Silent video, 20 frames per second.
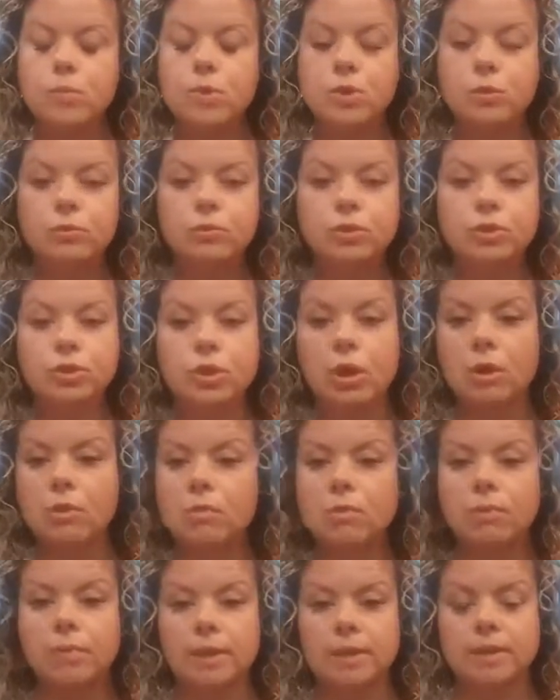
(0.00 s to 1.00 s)
You
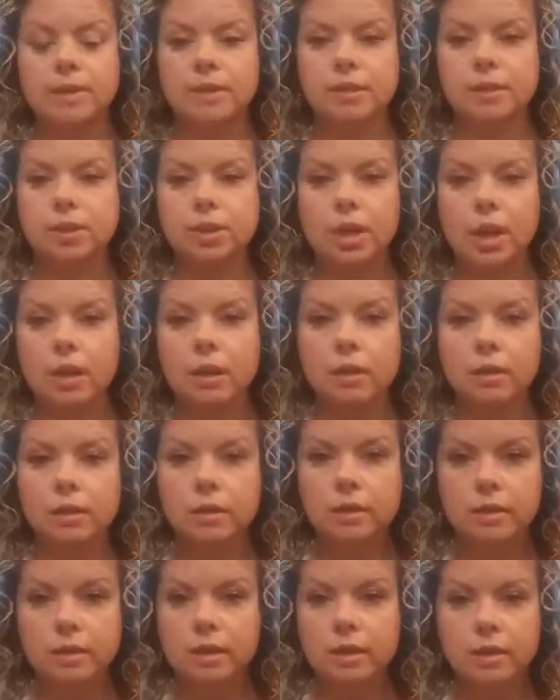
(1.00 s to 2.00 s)
don't want to shake
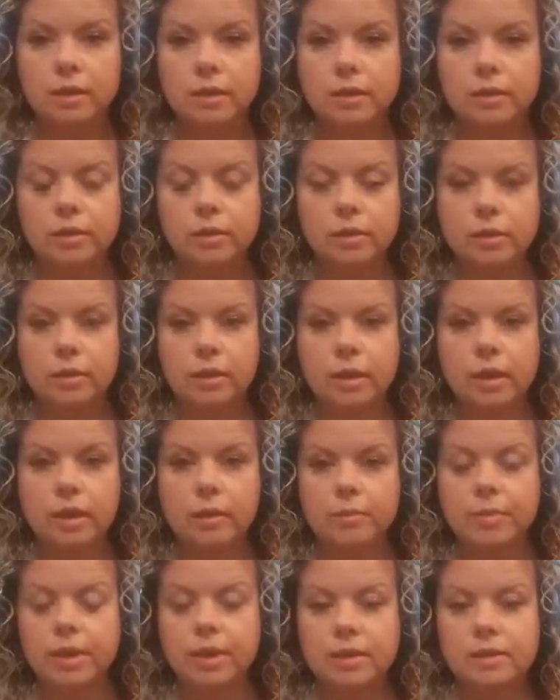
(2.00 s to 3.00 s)
kinky curly hair
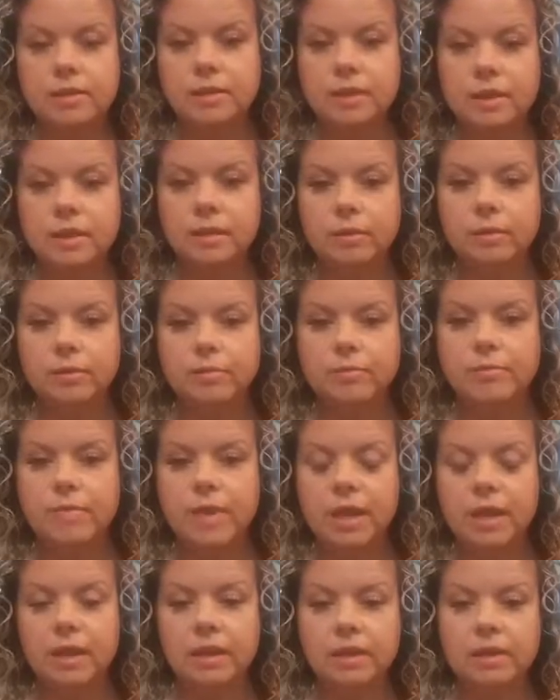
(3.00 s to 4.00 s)
because that'll
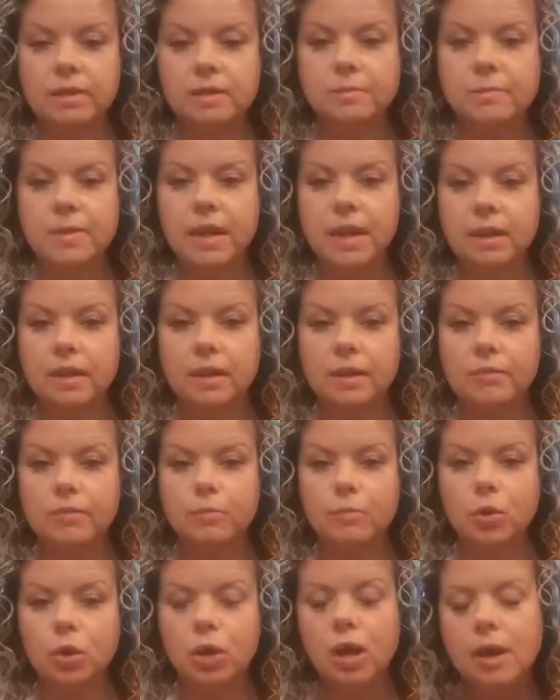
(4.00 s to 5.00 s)
make it expand
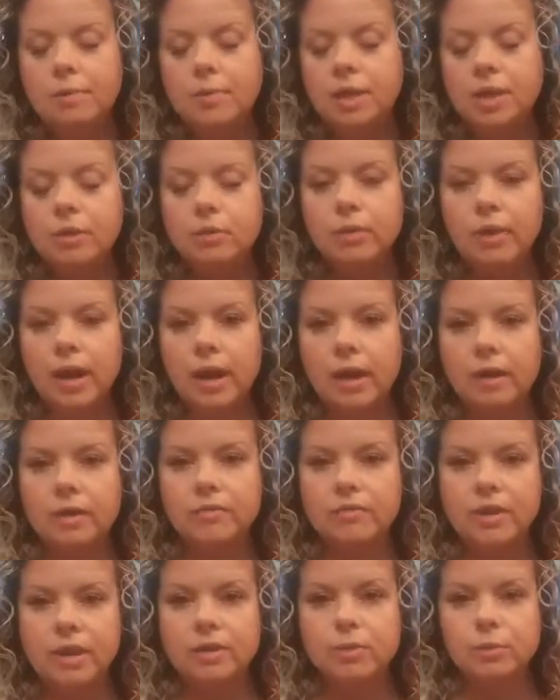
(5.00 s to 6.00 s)
even more. I mean, you can
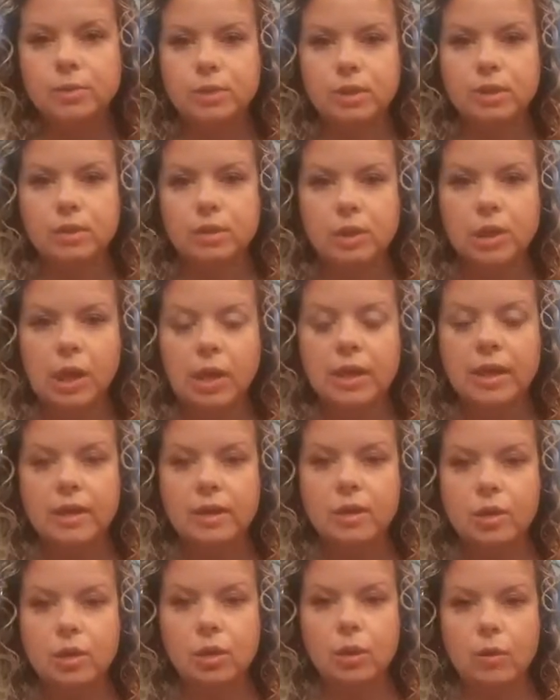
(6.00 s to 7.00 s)
if that's what the look
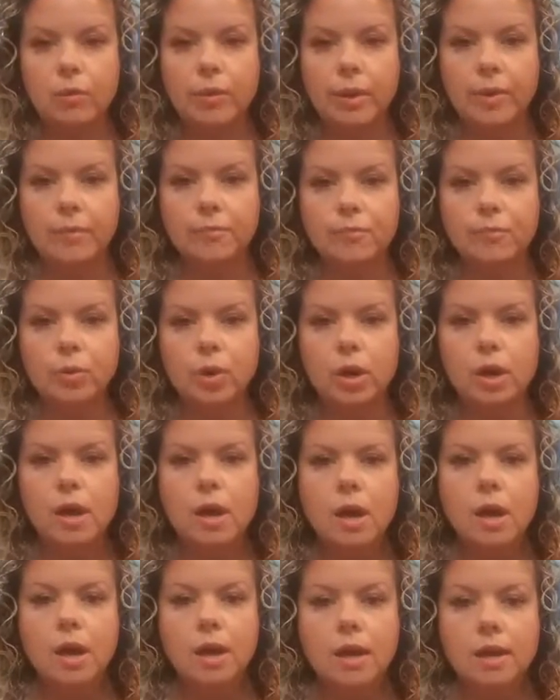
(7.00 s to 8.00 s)
that you're going for
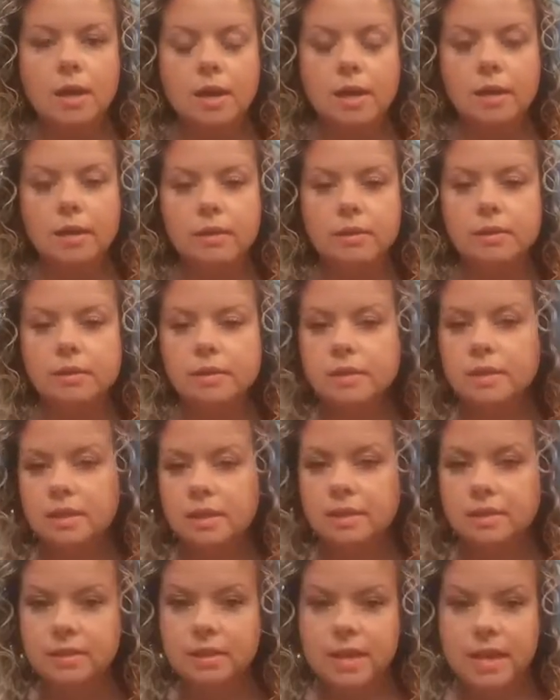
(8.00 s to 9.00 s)
is
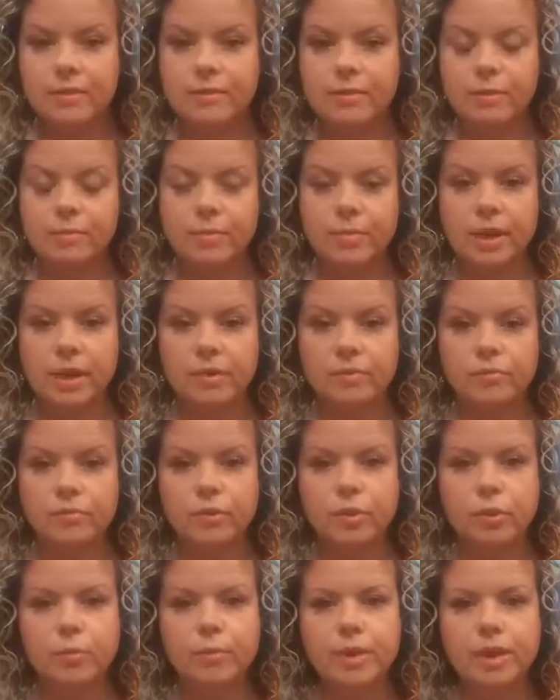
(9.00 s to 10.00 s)
to have it big and
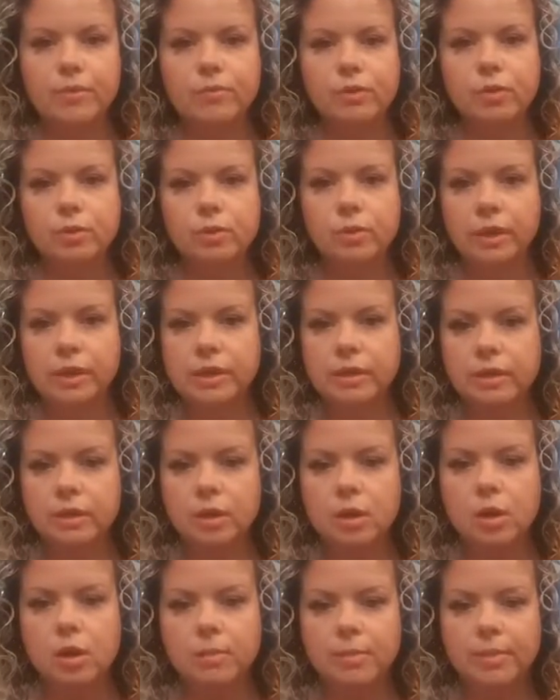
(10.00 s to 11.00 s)
full, but if you're looking to
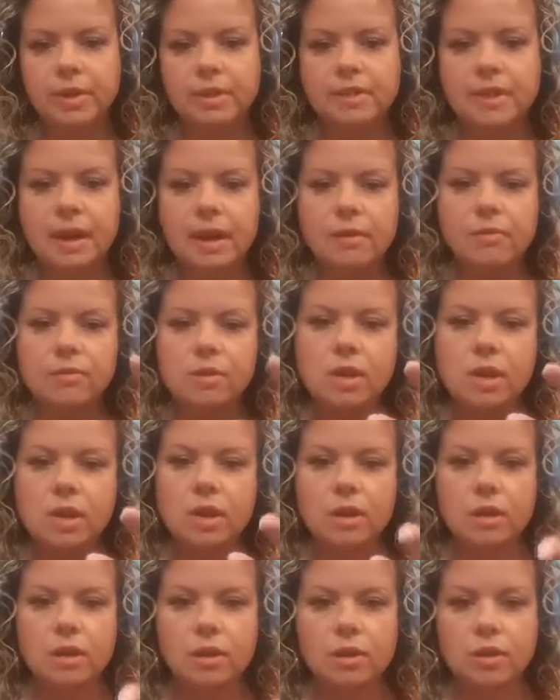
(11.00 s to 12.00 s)
calm it down,
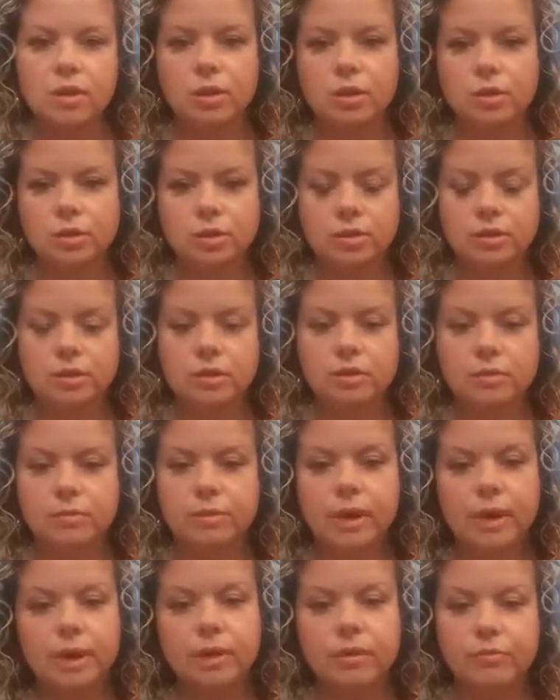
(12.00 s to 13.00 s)
you're just going to
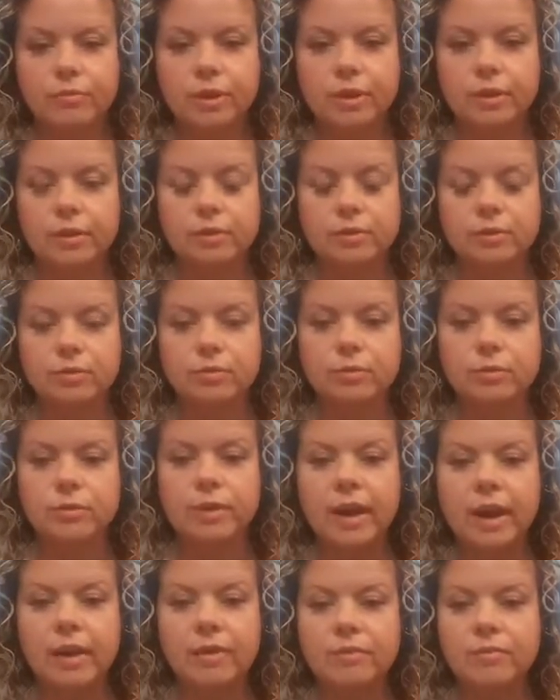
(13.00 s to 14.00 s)
rake your fingers through
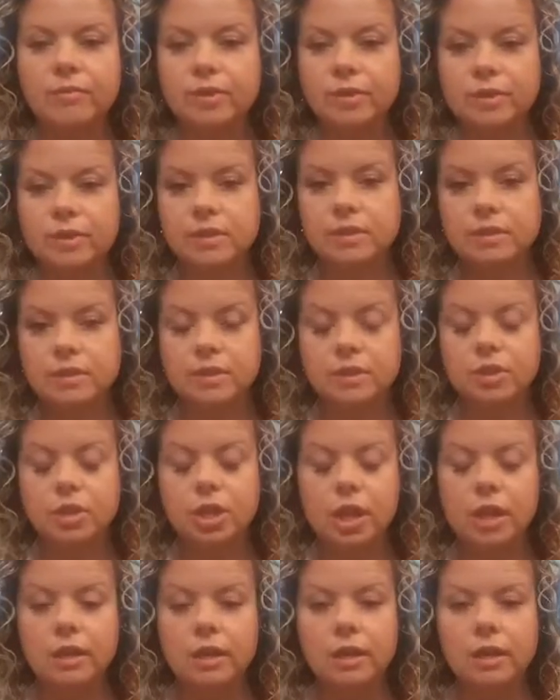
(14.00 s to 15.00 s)
that versus the
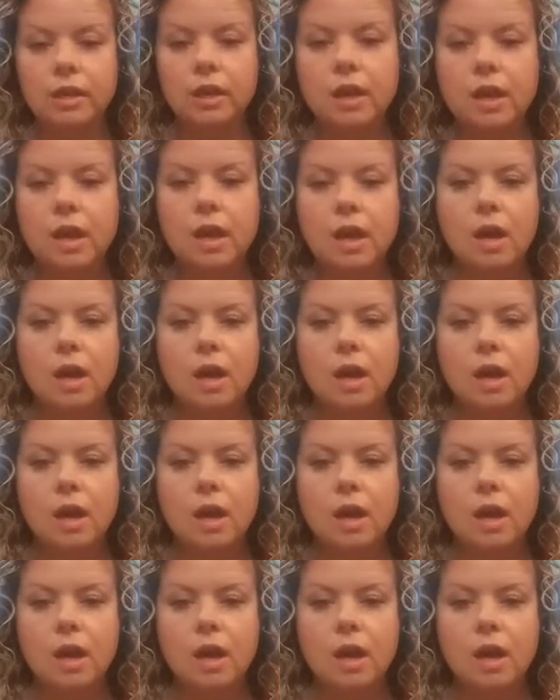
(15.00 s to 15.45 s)
shaking.